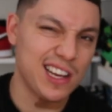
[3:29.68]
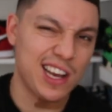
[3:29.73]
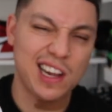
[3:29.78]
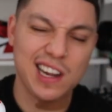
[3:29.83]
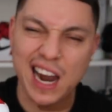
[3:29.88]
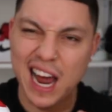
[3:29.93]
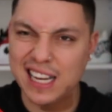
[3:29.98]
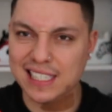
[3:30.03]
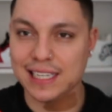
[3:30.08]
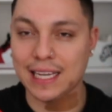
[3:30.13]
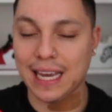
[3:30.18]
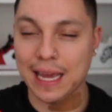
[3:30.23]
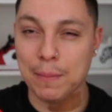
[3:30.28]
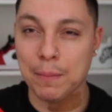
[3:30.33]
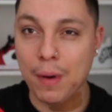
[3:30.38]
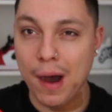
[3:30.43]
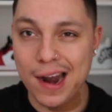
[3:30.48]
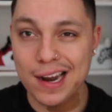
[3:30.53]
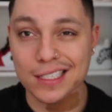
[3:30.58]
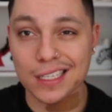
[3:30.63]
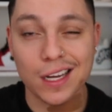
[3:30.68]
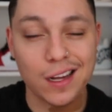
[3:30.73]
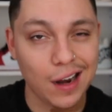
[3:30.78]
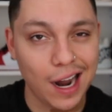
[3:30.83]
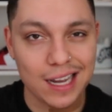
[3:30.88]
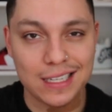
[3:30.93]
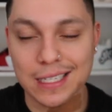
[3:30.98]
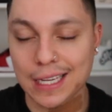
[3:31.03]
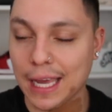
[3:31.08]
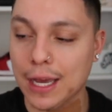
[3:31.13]
a classic, embodies a
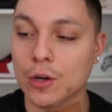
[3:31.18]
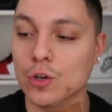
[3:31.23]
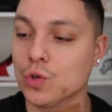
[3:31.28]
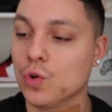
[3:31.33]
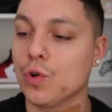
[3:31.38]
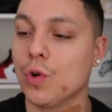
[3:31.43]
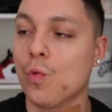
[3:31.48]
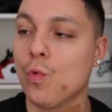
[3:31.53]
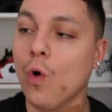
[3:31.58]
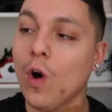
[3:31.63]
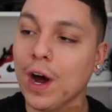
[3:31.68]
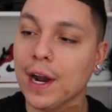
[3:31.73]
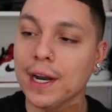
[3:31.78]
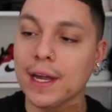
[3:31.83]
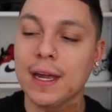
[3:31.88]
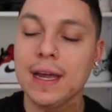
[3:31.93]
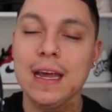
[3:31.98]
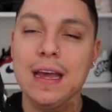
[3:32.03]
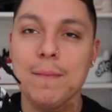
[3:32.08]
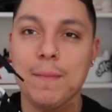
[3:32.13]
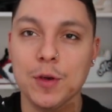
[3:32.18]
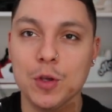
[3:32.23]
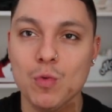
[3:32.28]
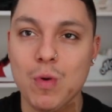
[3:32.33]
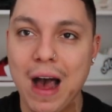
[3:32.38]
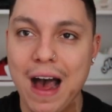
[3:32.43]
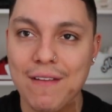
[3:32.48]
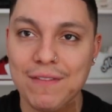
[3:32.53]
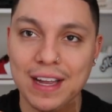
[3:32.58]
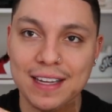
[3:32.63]
classic Air Jordan one, but you
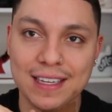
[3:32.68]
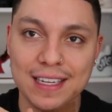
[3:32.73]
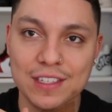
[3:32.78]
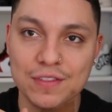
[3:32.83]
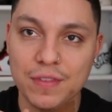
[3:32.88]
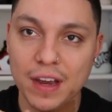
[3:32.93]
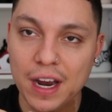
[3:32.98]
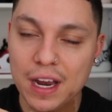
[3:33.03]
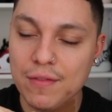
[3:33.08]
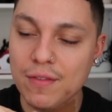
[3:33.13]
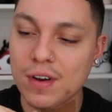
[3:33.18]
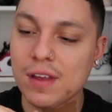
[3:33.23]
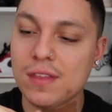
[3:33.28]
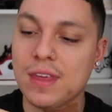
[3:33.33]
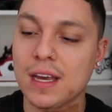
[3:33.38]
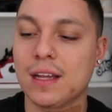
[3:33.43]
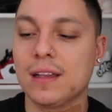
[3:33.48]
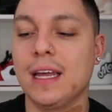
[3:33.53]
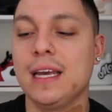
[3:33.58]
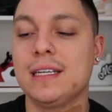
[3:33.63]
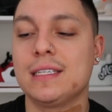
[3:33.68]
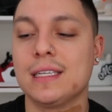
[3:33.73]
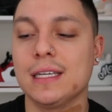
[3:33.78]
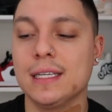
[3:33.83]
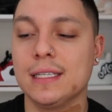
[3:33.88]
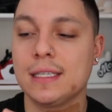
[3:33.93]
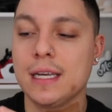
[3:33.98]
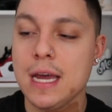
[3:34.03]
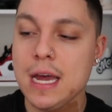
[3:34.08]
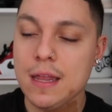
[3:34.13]
have like these very very thick
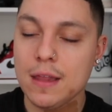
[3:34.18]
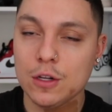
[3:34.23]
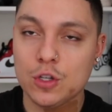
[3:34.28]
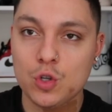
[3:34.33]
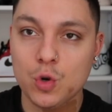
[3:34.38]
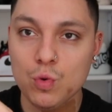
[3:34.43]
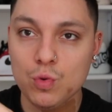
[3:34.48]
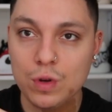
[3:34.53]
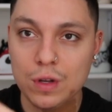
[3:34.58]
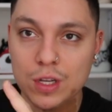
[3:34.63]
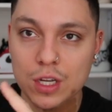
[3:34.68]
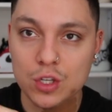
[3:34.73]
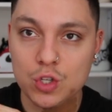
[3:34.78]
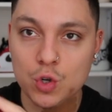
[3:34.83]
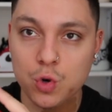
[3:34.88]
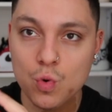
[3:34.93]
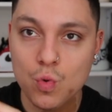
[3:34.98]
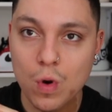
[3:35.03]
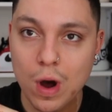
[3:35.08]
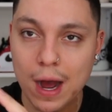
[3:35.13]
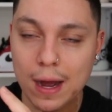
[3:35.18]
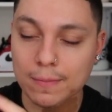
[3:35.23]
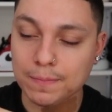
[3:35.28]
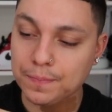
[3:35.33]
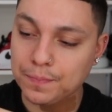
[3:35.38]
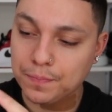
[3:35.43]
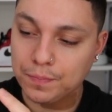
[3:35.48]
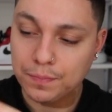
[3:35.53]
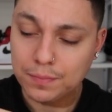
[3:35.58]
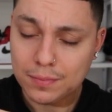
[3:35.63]
laces, the two the two
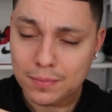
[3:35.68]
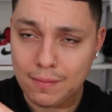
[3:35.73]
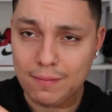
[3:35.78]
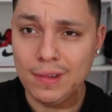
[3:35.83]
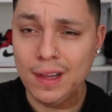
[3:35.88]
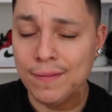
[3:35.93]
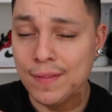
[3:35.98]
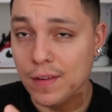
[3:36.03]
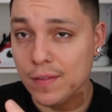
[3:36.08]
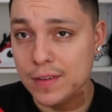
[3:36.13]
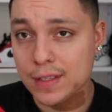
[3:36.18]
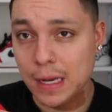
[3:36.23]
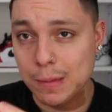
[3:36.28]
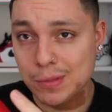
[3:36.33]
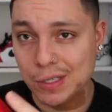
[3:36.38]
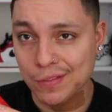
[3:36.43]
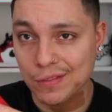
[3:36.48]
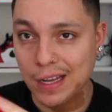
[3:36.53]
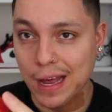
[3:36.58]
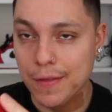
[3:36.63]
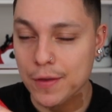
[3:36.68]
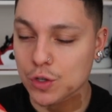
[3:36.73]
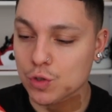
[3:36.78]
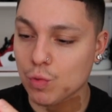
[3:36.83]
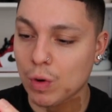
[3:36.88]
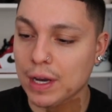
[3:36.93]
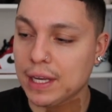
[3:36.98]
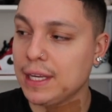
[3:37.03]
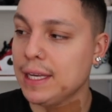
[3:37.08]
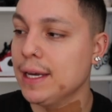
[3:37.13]
um different types of leathers
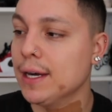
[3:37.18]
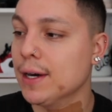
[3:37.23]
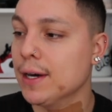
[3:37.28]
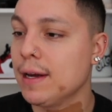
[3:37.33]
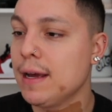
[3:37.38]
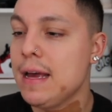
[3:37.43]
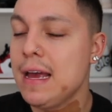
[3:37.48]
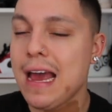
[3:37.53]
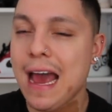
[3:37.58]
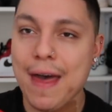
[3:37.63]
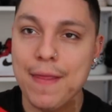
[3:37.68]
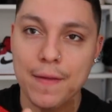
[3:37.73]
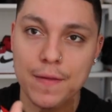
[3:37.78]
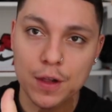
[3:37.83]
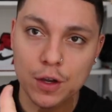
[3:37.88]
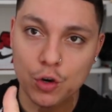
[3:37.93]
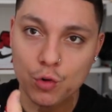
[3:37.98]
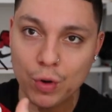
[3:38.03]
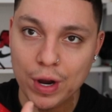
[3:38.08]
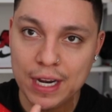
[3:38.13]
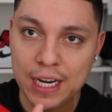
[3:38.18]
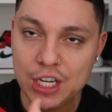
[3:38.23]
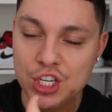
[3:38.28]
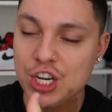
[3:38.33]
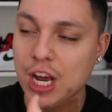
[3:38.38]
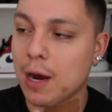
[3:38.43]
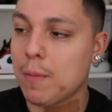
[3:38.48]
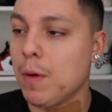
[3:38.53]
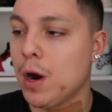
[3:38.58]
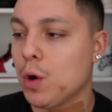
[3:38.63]
right here, and then the grainy
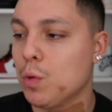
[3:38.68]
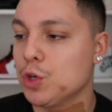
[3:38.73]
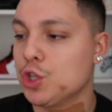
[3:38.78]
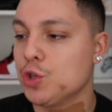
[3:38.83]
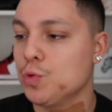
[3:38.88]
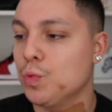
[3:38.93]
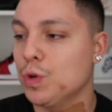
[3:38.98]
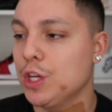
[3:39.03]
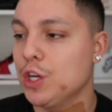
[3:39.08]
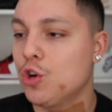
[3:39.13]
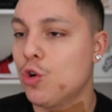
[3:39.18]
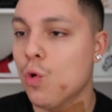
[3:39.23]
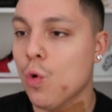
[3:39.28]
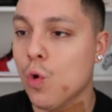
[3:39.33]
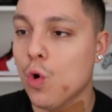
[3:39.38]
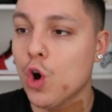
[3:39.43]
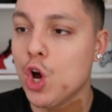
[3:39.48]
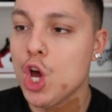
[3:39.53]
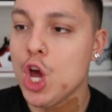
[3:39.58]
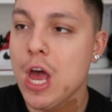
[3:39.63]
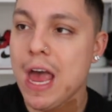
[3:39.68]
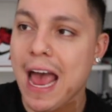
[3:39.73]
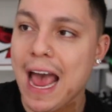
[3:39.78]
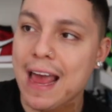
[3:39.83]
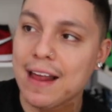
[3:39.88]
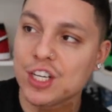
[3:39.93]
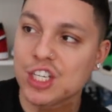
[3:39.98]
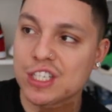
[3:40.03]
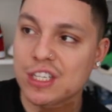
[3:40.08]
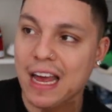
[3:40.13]
check mark, which is really cool,
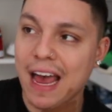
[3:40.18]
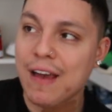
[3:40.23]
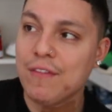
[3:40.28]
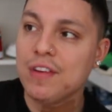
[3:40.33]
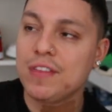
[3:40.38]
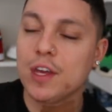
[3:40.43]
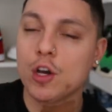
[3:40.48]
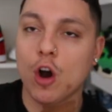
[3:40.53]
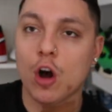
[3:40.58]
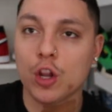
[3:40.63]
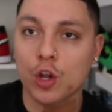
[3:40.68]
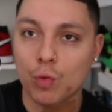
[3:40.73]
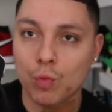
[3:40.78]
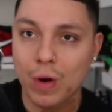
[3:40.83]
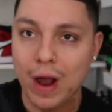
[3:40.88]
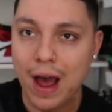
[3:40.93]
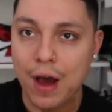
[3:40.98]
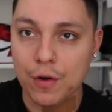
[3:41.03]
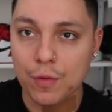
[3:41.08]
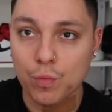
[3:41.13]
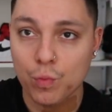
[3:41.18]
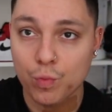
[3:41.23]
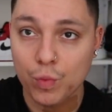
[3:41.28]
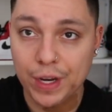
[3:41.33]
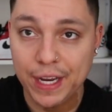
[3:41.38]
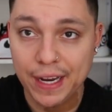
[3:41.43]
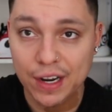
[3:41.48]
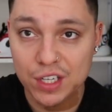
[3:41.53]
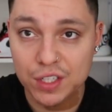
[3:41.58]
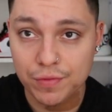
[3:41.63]
and just everything all around.
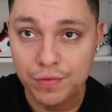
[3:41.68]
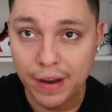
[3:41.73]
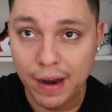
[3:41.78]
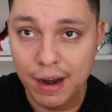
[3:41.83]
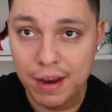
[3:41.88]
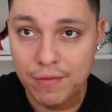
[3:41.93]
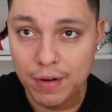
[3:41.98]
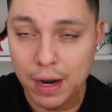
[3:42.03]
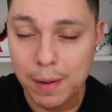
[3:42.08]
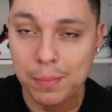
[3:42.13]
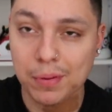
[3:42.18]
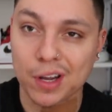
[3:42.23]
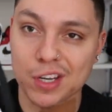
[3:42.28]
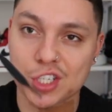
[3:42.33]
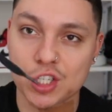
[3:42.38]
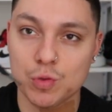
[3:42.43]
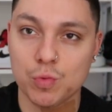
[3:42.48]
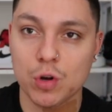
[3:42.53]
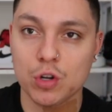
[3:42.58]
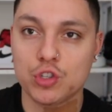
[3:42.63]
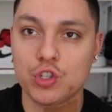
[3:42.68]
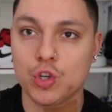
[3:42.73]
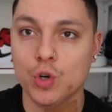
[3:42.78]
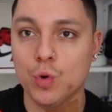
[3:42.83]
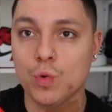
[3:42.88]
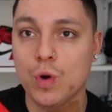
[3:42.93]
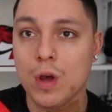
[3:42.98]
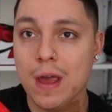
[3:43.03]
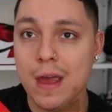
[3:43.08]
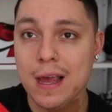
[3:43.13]
Here's very very plush as well
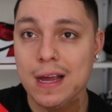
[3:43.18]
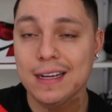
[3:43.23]
too.